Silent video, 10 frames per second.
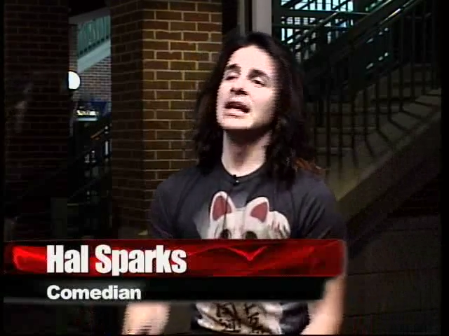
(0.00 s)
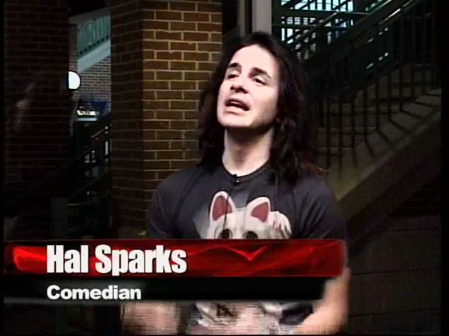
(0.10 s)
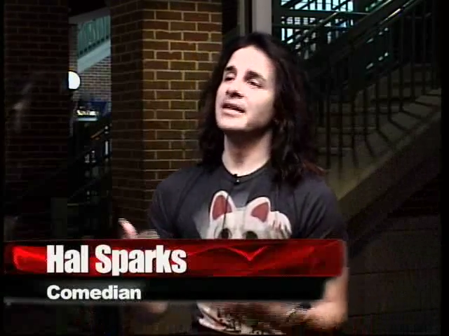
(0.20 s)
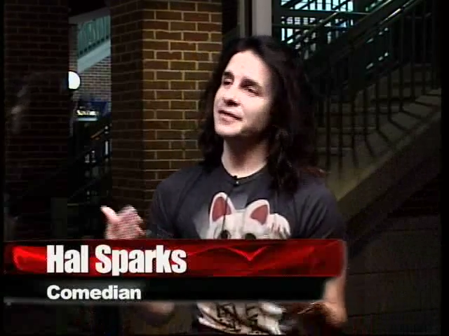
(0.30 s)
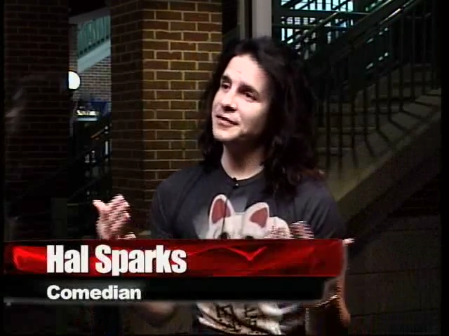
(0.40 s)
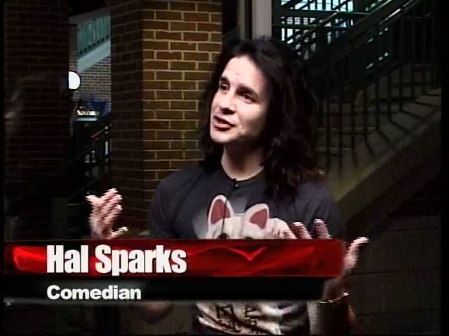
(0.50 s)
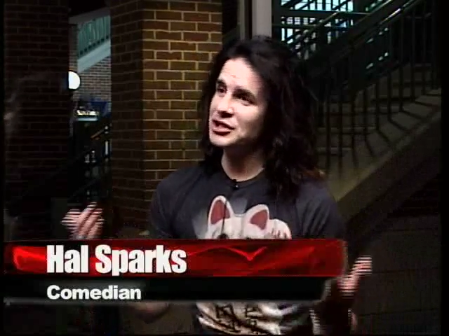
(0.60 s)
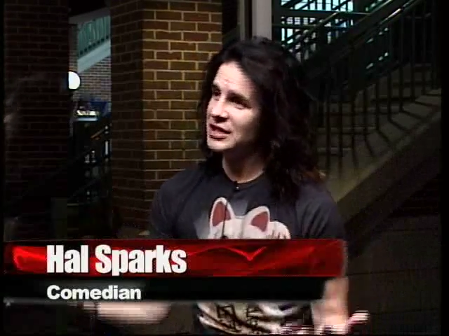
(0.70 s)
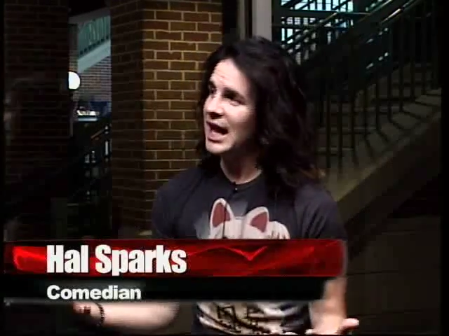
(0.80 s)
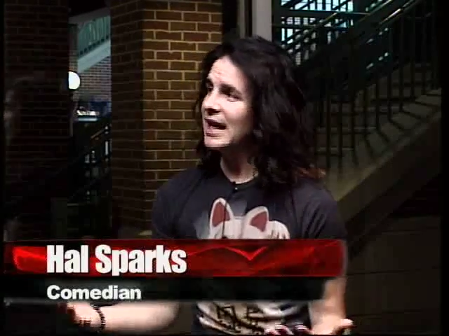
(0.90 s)
If
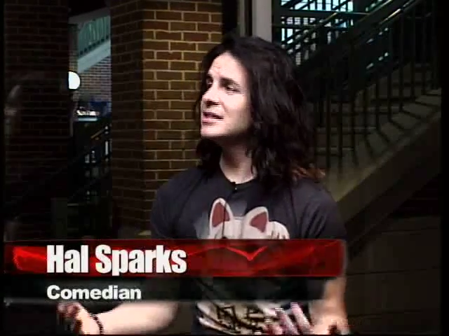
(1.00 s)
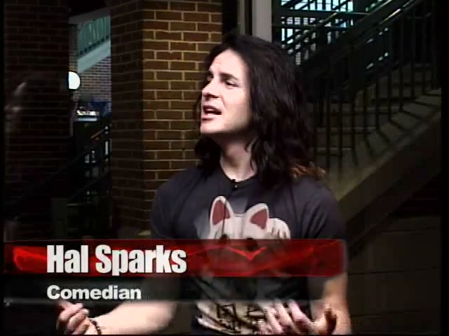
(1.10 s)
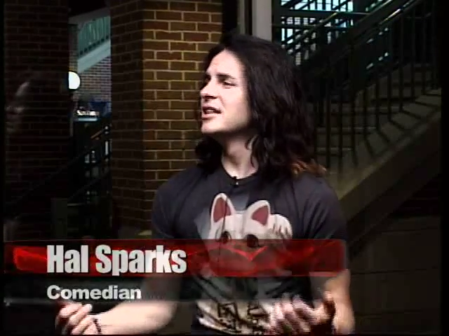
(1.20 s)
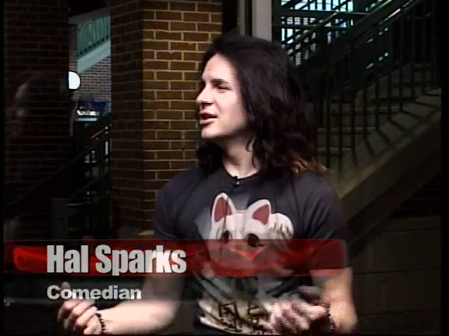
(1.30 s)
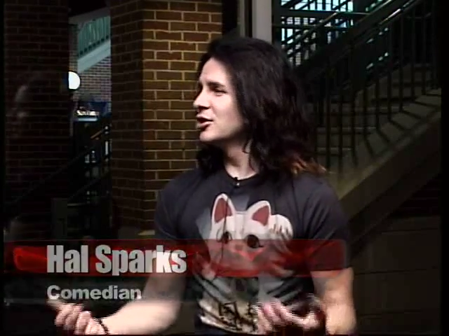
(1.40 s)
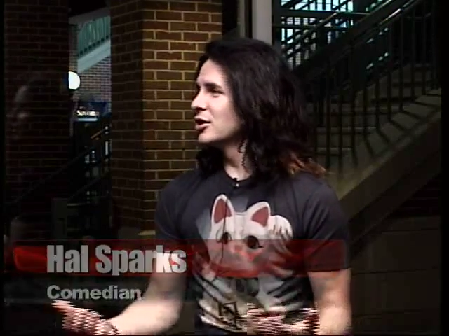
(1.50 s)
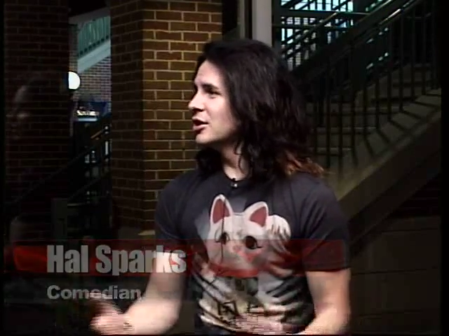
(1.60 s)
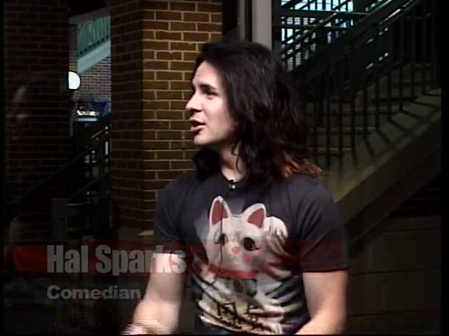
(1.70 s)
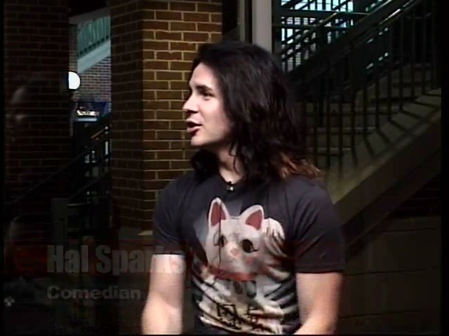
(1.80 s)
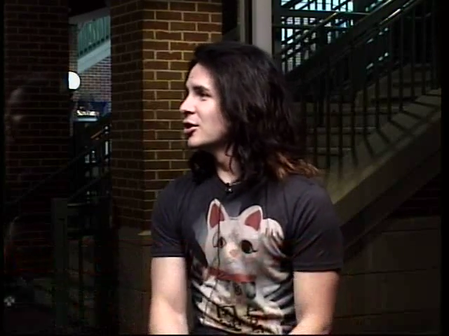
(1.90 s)
she's not, then you're
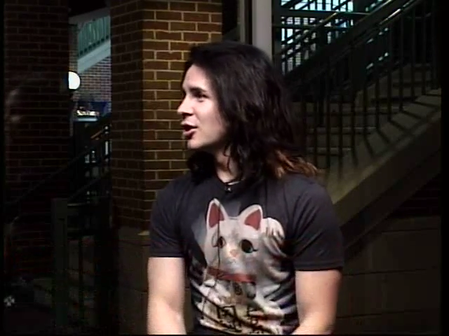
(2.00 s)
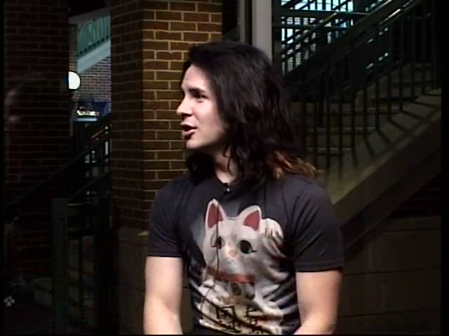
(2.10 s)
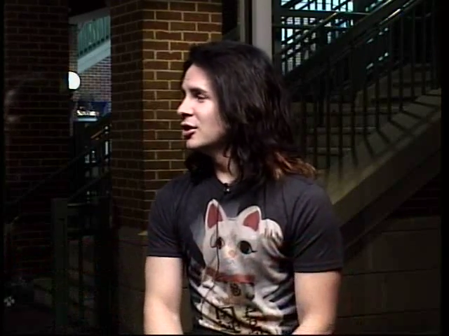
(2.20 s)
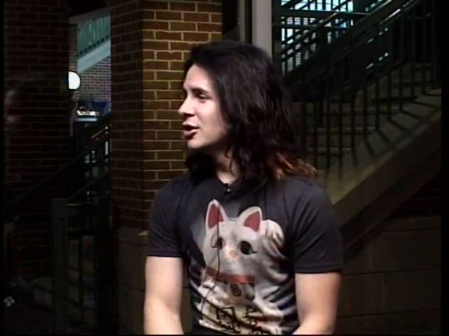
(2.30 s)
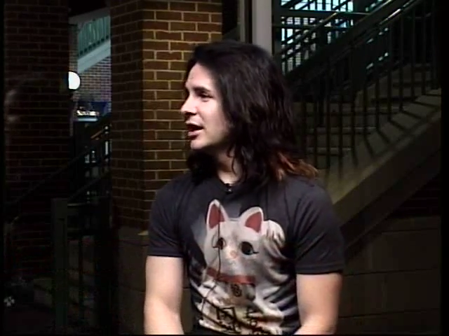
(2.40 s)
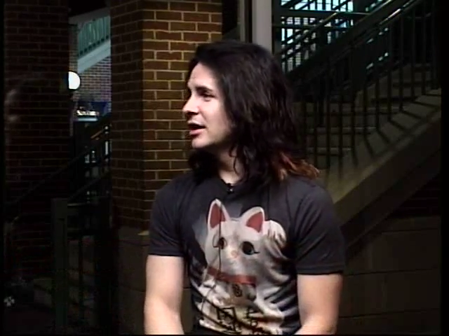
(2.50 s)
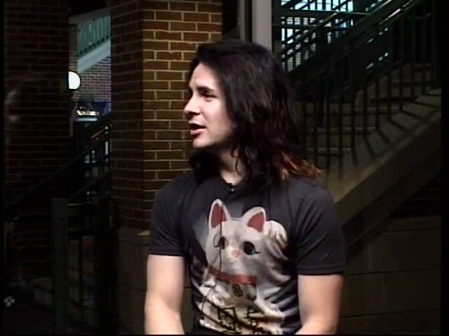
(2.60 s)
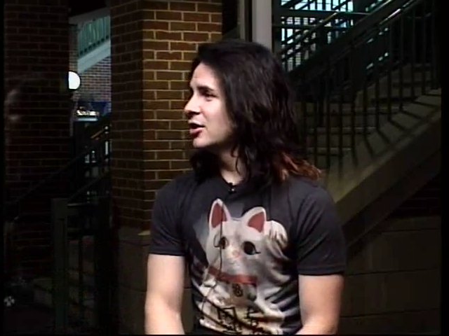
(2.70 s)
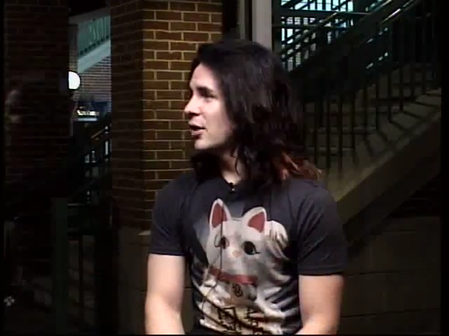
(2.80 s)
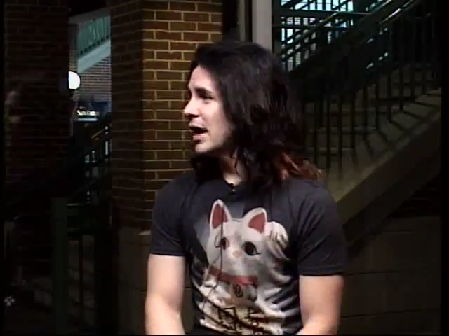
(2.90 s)
going to look like a
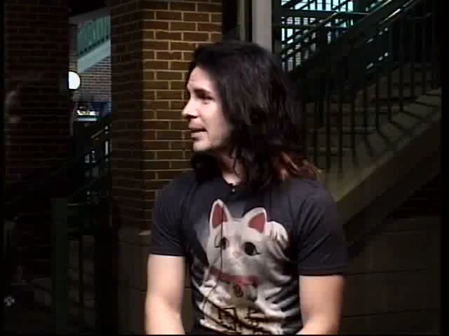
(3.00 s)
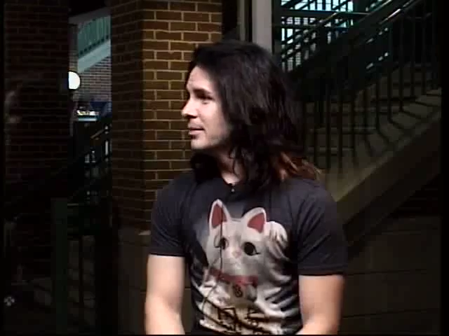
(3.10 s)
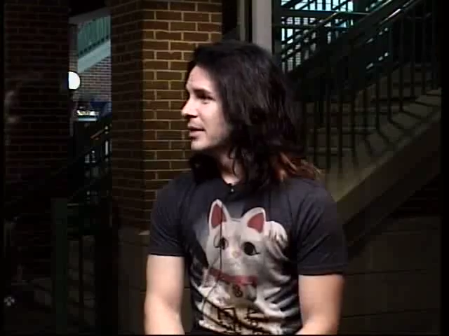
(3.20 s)
crab.